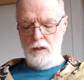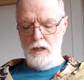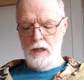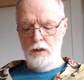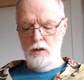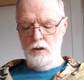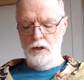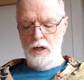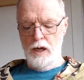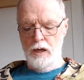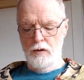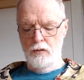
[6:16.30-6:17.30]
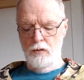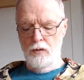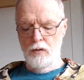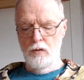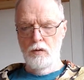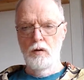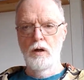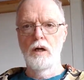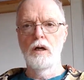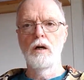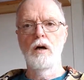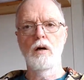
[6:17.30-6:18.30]
and look at
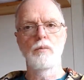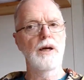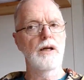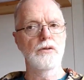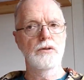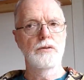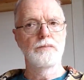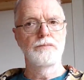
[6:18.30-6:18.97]
automakers.